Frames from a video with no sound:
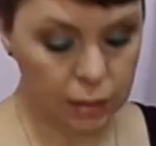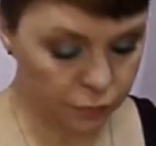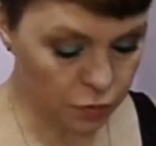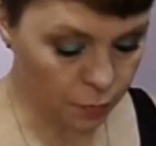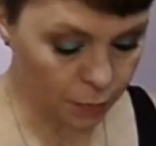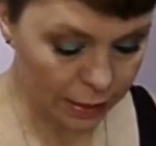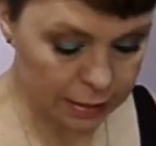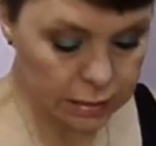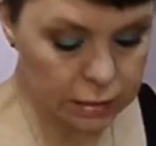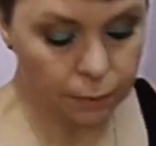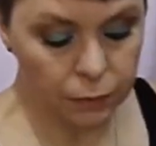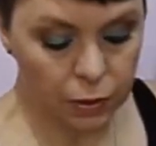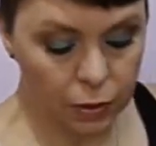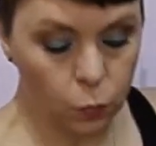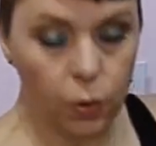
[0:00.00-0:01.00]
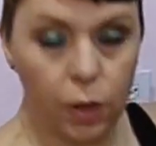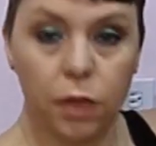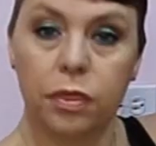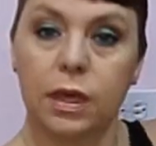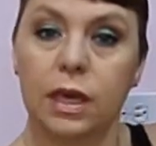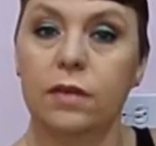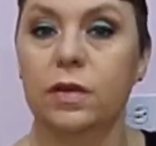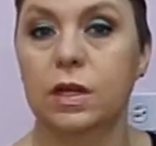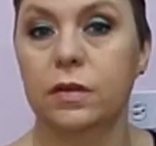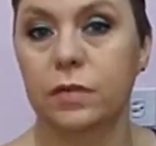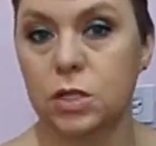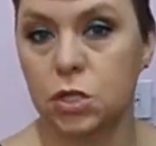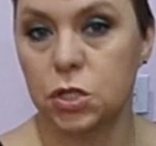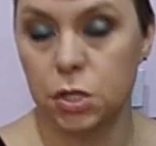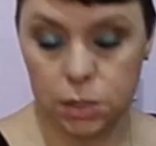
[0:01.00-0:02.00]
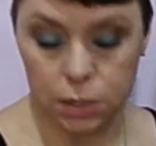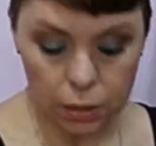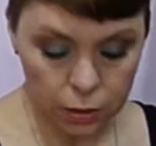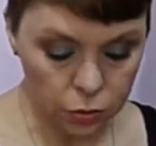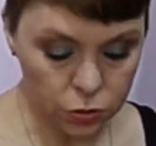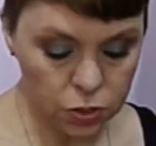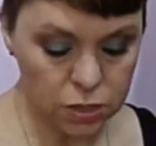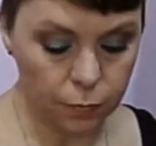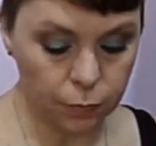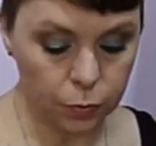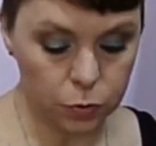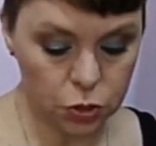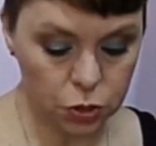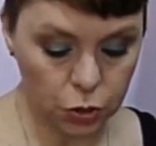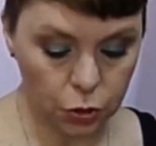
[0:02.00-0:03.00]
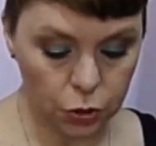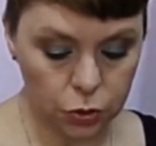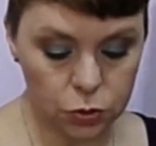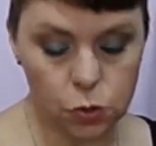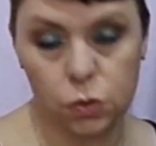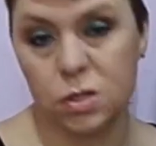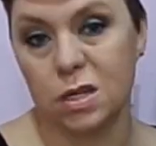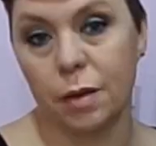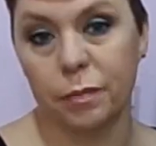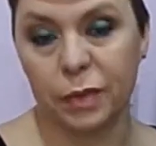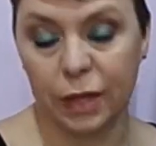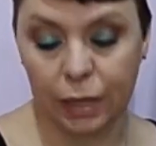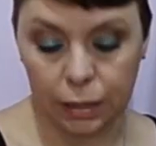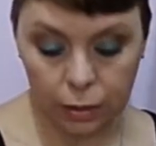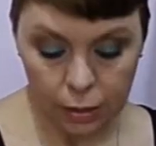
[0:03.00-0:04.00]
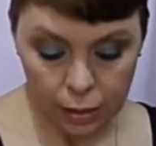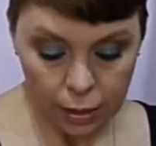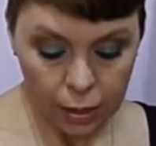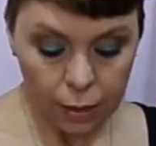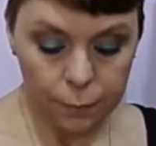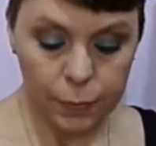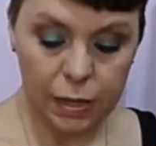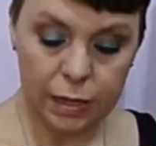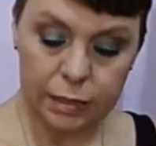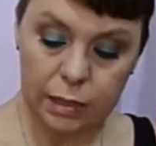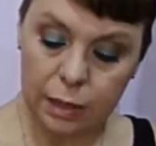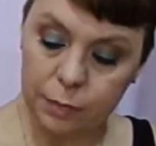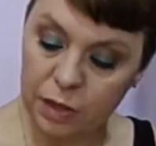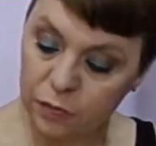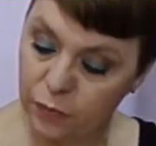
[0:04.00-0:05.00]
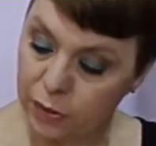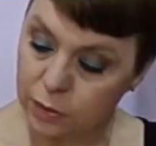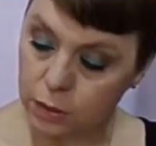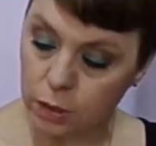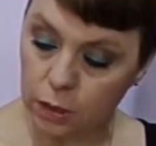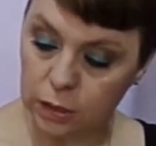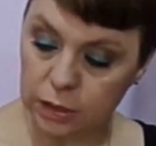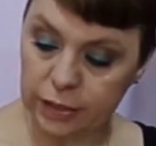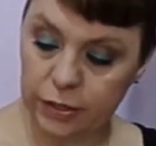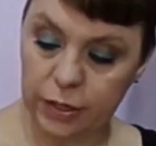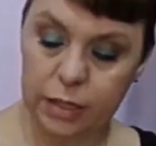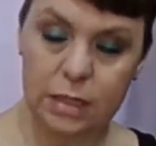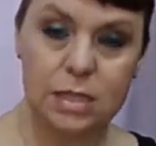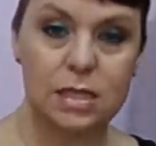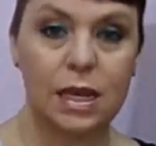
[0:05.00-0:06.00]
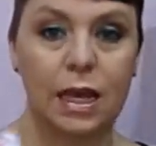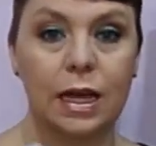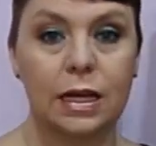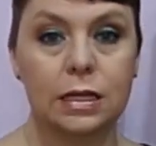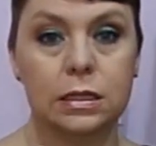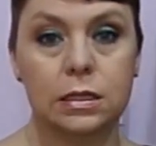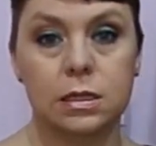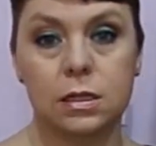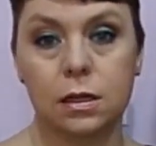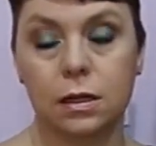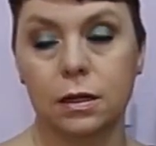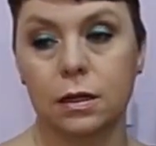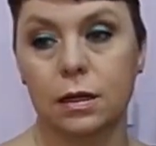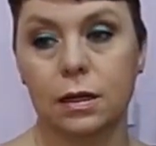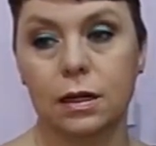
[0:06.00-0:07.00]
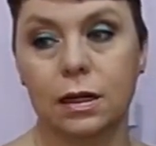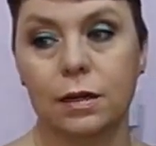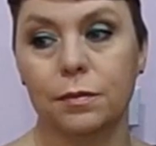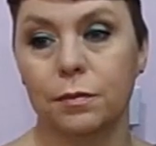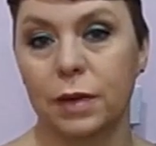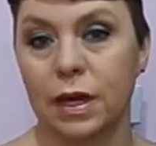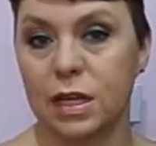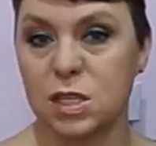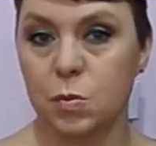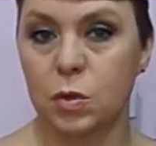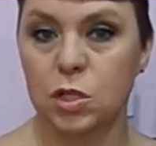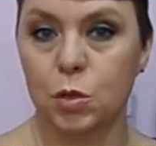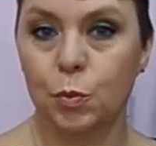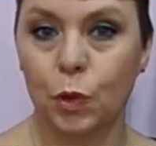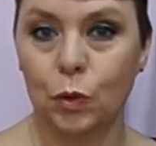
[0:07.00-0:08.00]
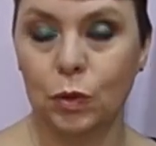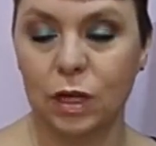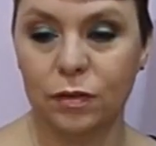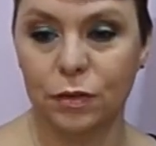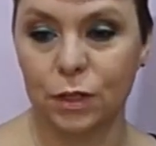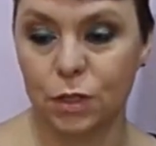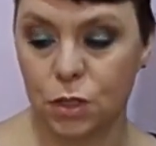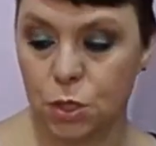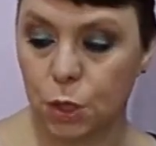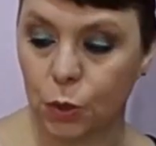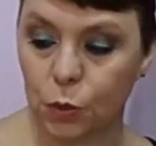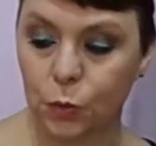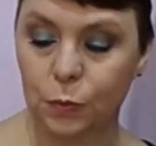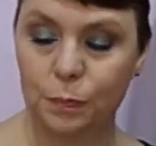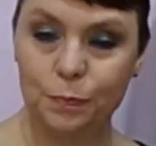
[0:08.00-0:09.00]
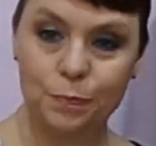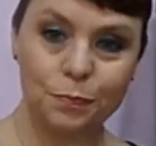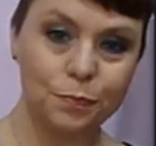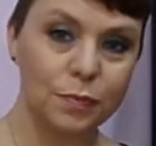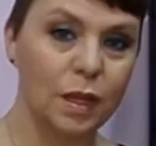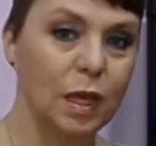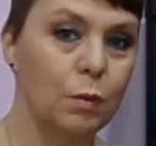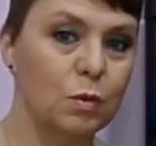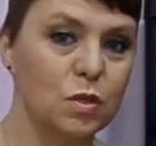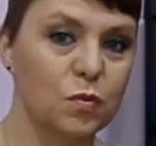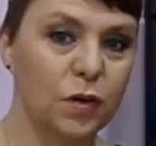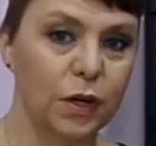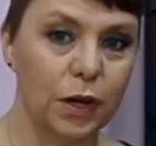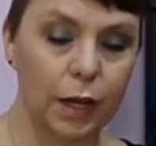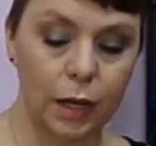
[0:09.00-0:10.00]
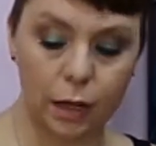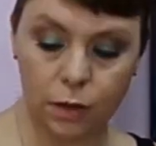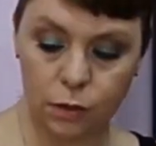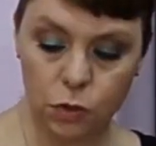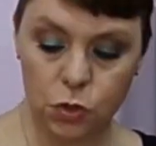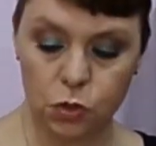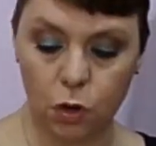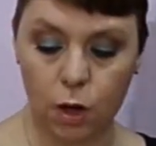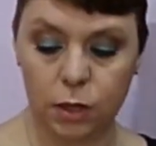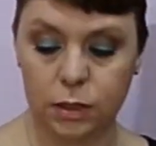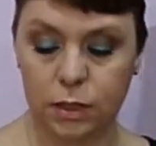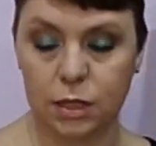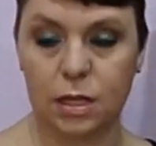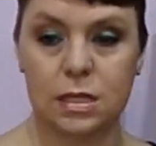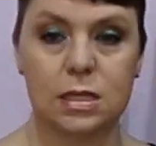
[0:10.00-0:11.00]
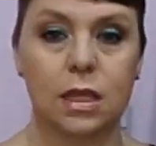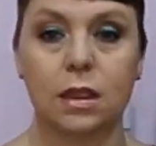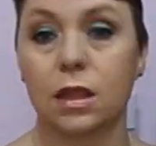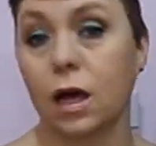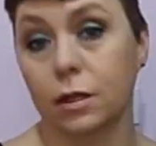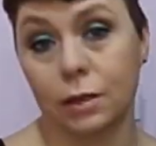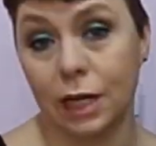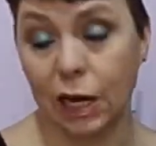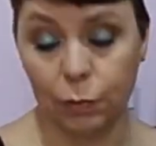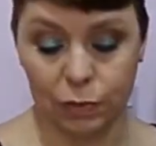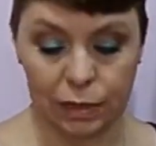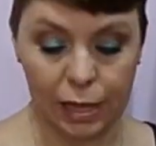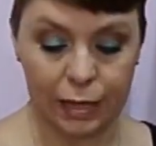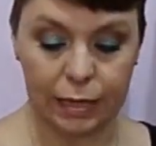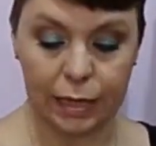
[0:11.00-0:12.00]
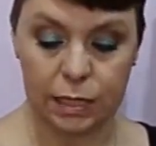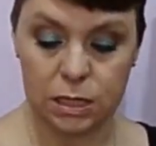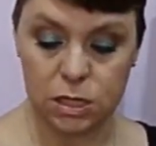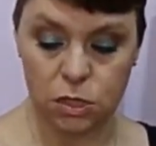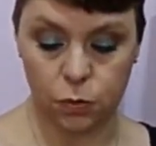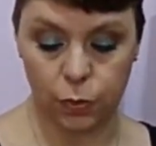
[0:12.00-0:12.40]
to make something with, even if it's just a little simple skirt or something. But he found it on clearance, and my husband's a boat lover, so he was very drawn to this and thought that I would like it. So he